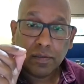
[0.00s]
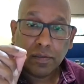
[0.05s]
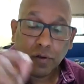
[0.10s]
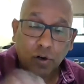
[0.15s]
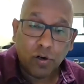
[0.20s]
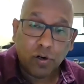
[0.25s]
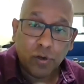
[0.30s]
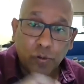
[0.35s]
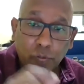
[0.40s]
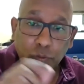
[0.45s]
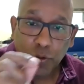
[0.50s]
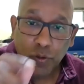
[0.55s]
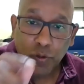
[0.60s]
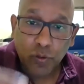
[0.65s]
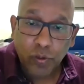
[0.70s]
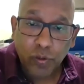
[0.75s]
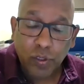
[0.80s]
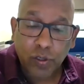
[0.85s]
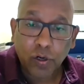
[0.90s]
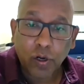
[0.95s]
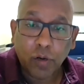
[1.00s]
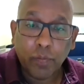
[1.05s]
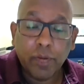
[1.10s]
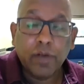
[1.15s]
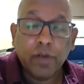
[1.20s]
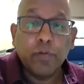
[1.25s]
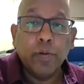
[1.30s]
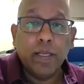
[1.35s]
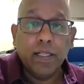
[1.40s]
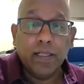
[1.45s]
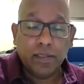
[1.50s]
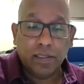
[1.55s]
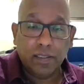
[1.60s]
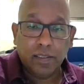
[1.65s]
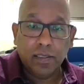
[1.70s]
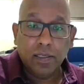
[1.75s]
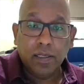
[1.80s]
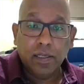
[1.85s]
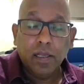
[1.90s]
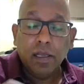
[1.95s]
contribute to economic wealth,
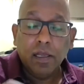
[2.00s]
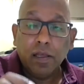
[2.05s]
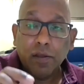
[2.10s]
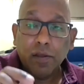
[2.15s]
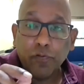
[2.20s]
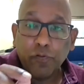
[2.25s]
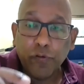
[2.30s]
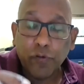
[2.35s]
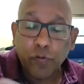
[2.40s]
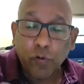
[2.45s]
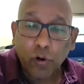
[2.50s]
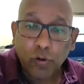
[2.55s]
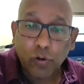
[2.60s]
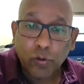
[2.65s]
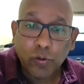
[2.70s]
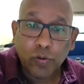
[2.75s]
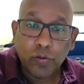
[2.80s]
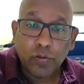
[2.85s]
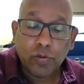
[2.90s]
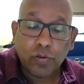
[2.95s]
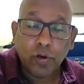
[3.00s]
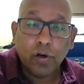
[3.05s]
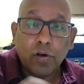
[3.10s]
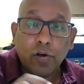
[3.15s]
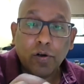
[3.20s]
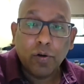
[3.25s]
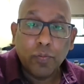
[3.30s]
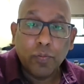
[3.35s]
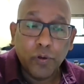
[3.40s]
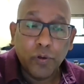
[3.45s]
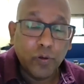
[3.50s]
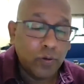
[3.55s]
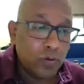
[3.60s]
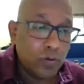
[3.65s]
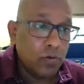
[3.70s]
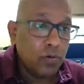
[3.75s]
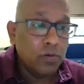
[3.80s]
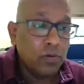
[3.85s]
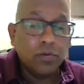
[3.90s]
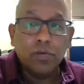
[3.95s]
if you want to contribute
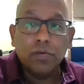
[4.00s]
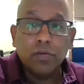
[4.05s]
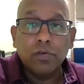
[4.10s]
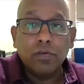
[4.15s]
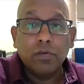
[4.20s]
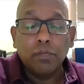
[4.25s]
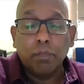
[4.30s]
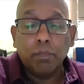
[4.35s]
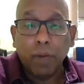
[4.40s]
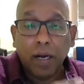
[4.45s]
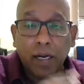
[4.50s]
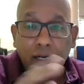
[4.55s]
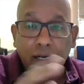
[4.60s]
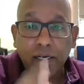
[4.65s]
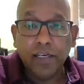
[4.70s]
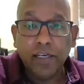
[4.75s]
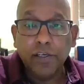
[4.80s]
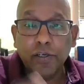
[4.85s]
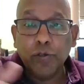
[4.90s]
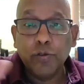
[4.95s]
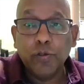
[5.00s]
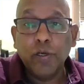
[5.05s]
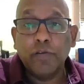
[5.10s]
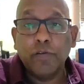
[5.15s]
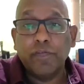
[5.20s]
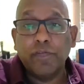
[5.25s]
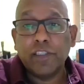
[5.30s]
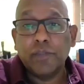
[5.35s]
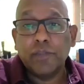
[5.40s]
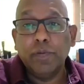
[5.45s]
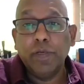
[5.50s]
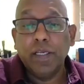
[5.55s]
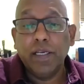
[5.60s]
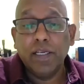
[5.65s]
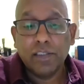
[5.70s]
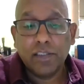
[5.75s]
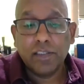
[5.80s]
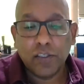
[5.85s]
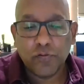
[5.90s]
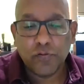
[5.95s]
to multitude of
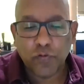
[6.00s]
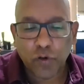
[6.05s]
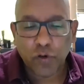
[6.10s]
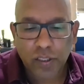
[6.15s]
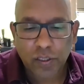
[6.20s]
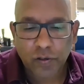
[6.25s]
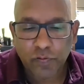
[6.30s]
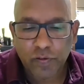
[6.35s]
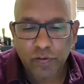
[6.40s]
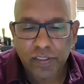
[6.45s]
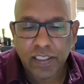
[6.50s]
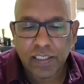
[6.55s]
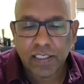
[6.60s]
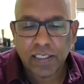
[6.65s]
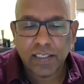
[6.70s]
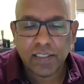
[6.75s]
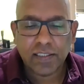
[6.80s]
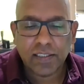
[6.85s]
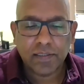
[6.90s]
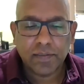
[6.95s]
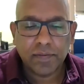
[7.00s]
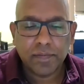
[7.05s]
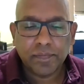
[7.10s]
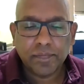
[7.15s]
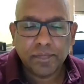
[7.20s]
experiences for the visitors.